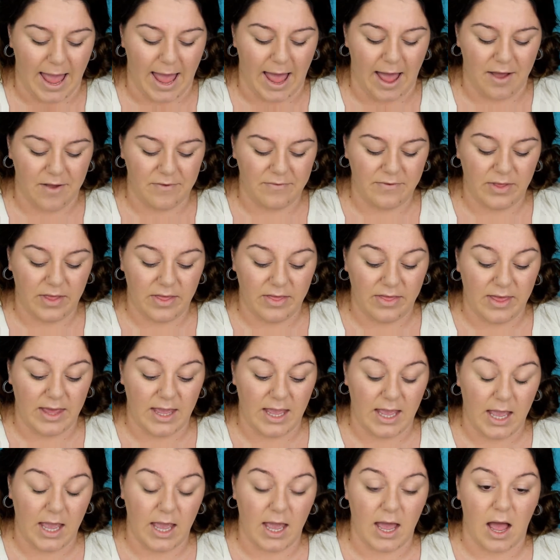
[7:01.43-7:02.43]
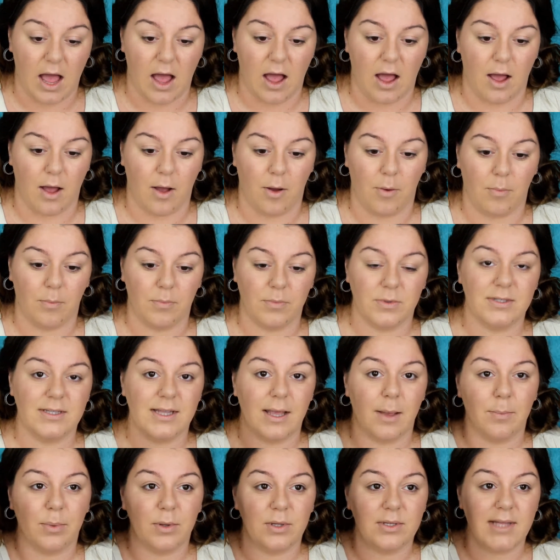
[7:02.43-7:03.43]
have the
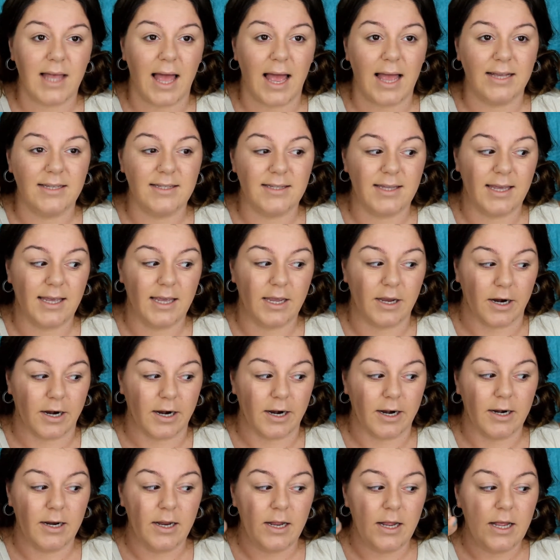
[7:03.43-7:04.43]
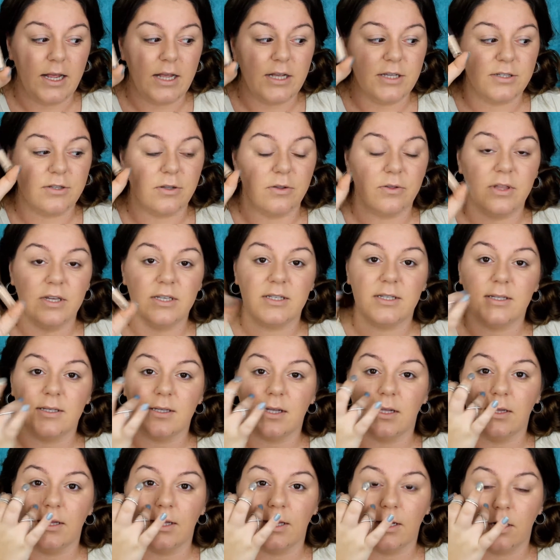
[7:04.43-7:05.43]
sample size here. So this is
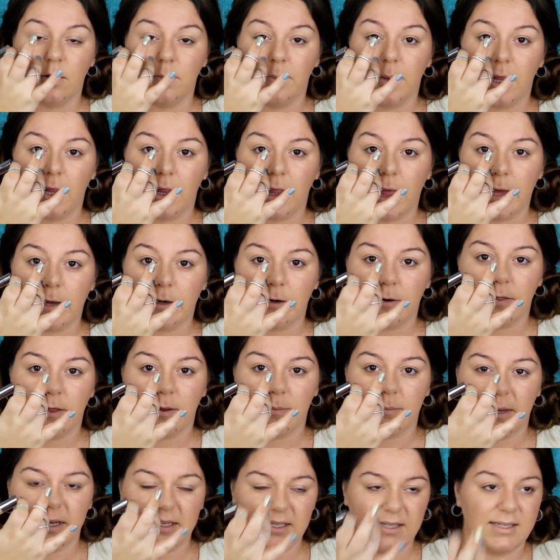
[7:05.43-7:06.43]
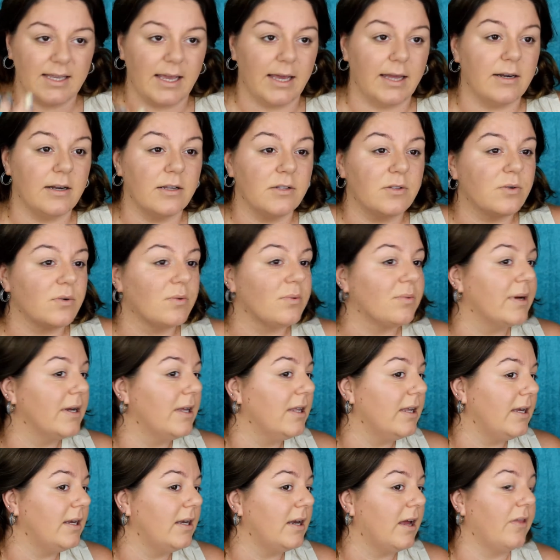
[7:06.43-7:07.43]
a little bit lighter than my skin. It's
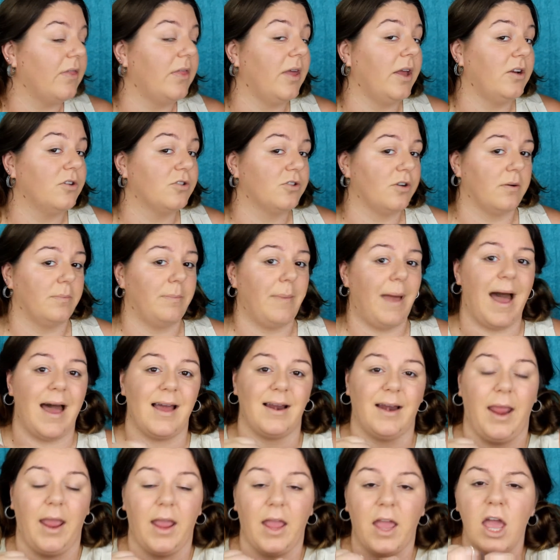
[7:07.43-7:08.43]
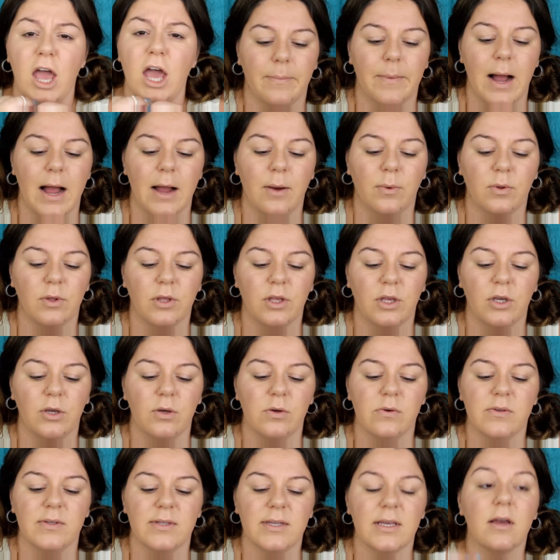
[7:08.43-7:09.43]
really nothing dramatic. I will
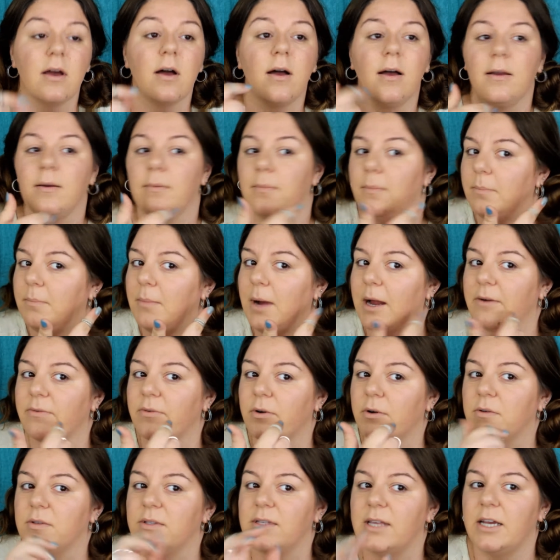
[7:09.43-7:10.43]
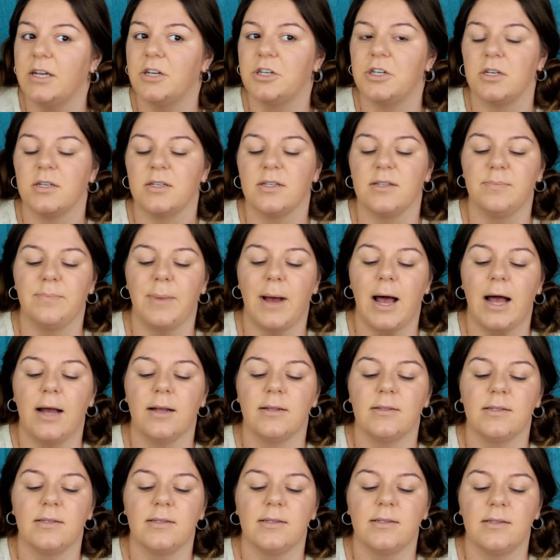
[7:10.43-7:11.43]
use it on my rosacea
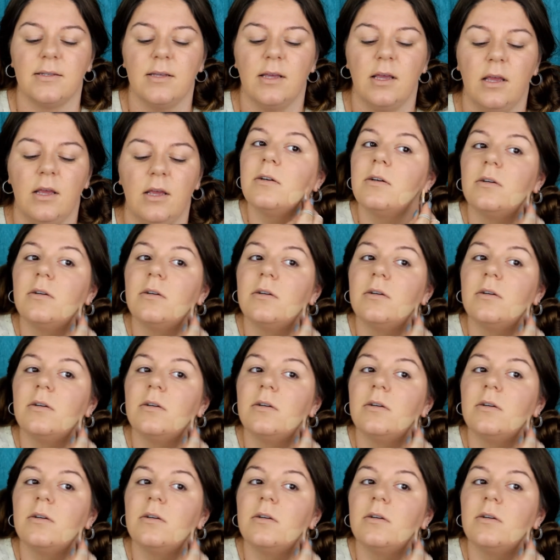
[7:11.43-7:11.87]
spots.